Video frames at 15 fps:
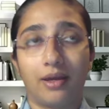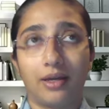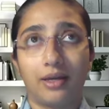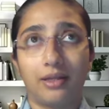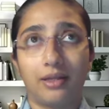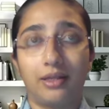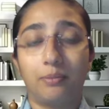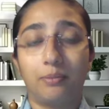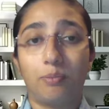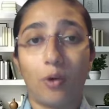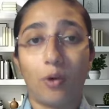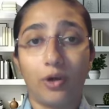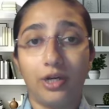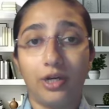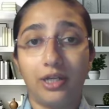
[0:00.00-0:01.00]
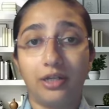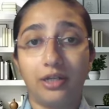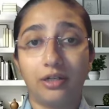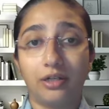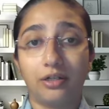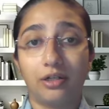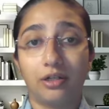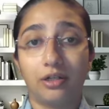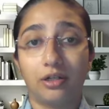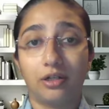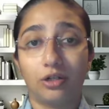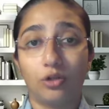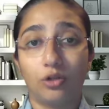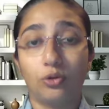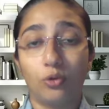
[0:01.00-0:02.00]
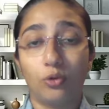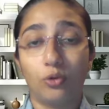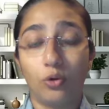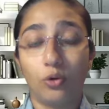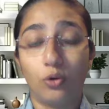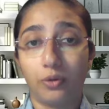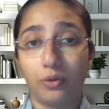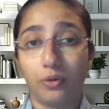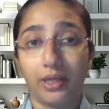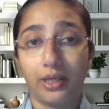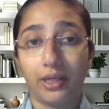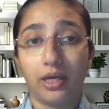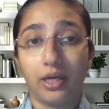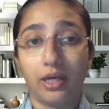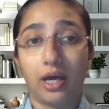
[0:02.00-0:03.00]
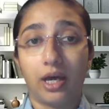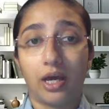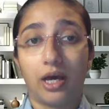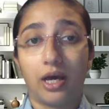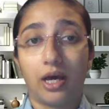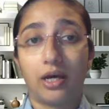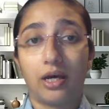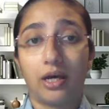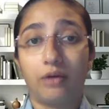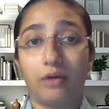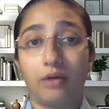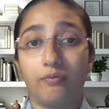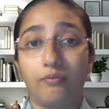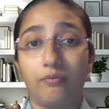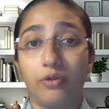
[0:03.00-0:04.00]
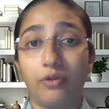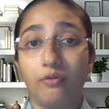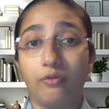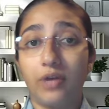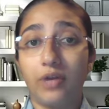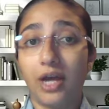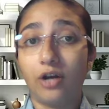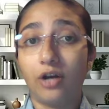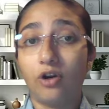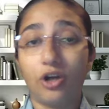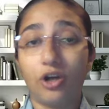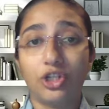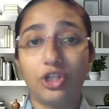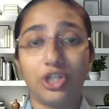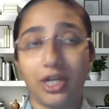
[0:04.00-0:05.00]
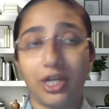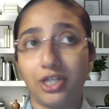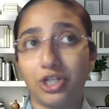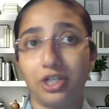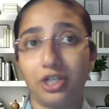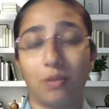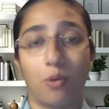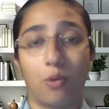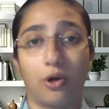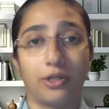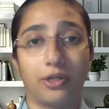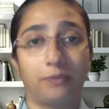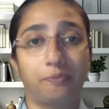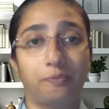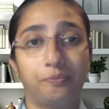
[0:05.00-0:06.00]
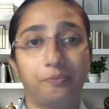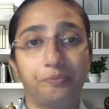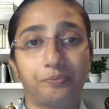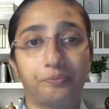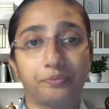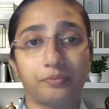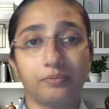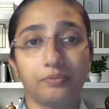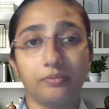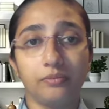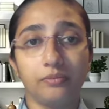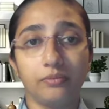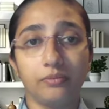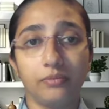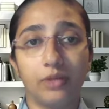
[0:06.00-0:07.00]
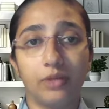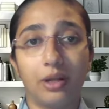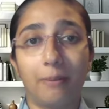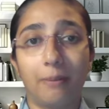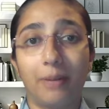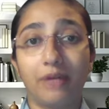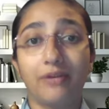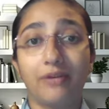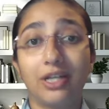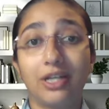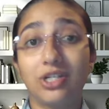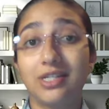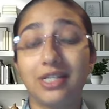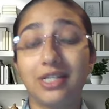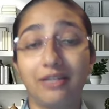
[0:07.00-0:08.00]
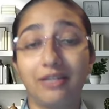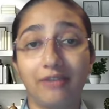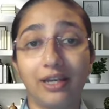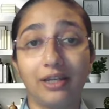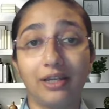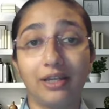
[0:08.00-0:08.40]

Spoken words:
The point here to note would be we are not changing the model, but we are just giving